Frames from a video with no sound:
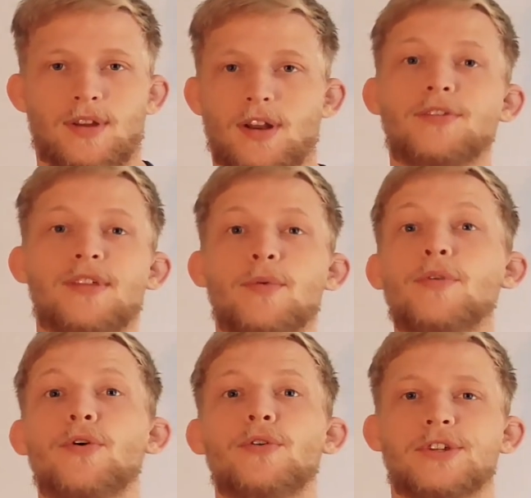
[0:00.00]
A lot of them will
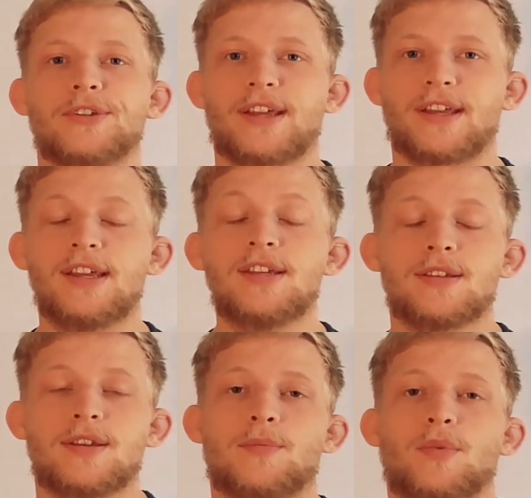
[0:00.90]
focus on
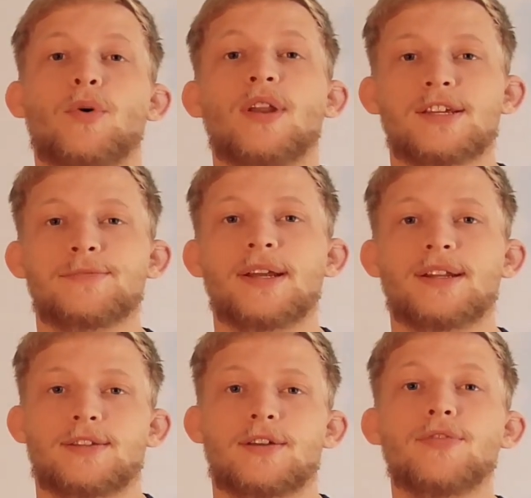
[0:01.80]
techniques, but one aspect that's